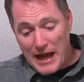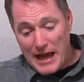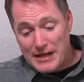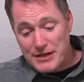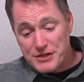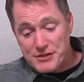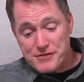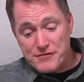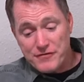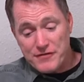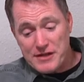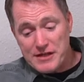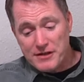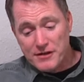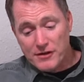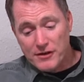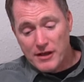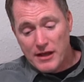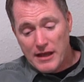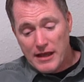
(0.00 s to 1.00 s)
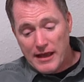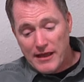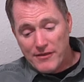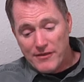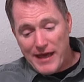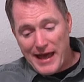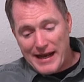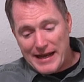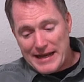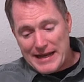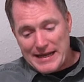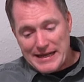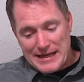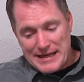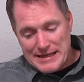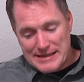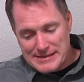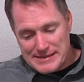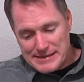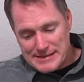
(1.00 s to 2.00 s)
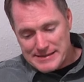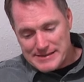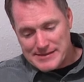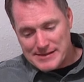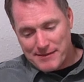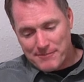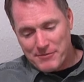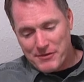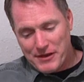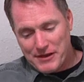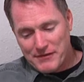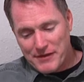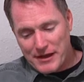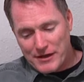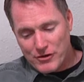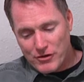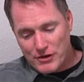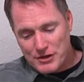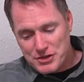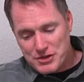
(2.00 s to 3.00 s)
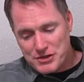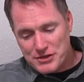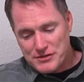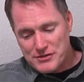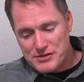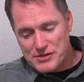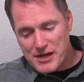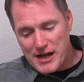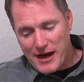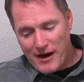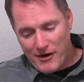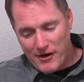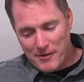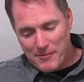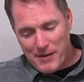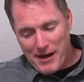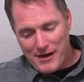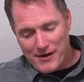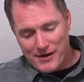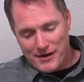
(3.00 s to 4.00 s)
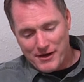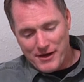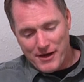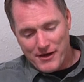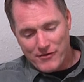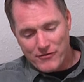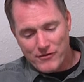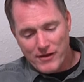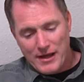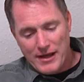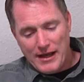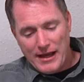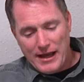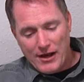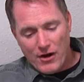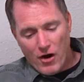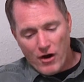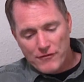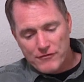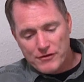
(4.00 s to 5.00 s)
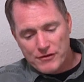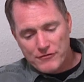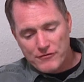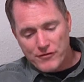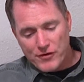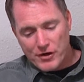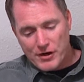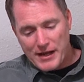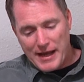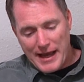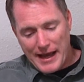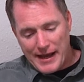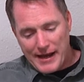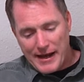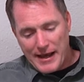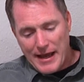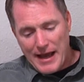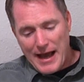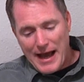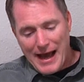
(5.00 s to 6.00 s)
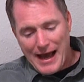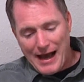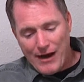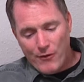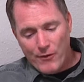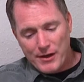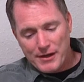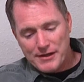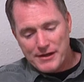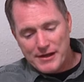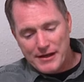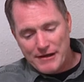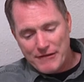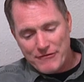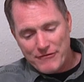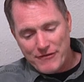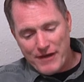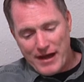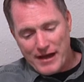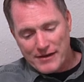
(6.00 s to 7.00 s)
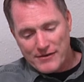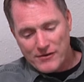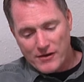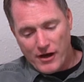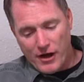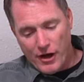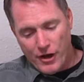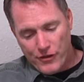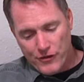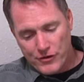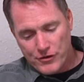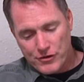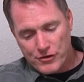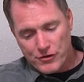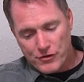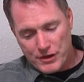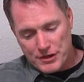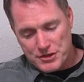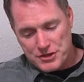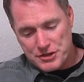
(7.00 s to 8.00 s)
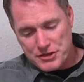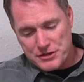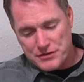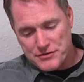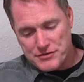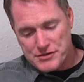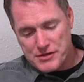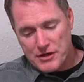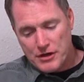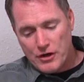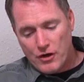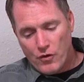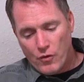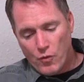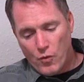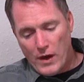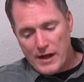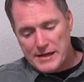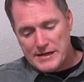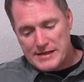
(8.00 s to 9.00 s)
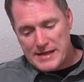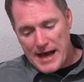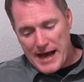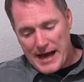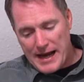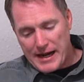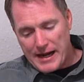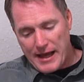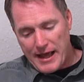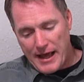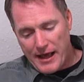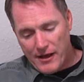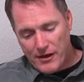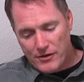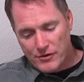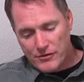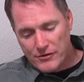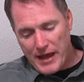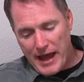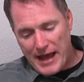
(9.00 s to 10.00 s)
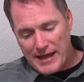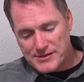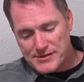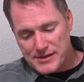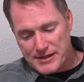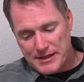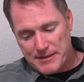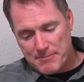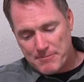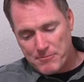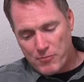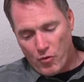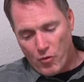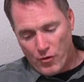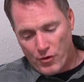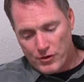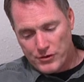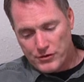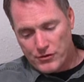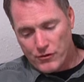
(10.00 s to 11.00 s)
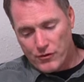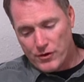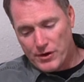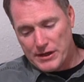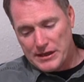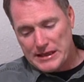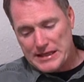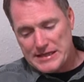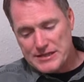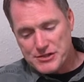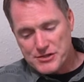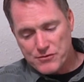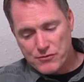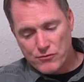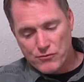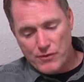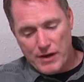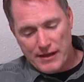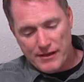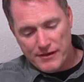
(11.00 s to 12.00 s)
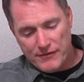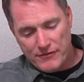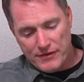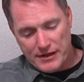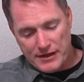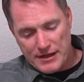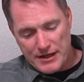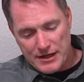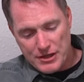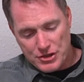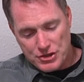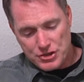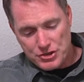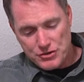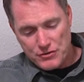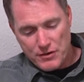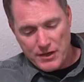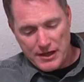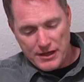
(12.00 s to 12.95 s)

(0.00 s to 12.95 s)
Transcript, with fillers: I just feel that it isn't something that Christians care about enough and often forget how it can affect other Christians when not held as an important or at least relevant issue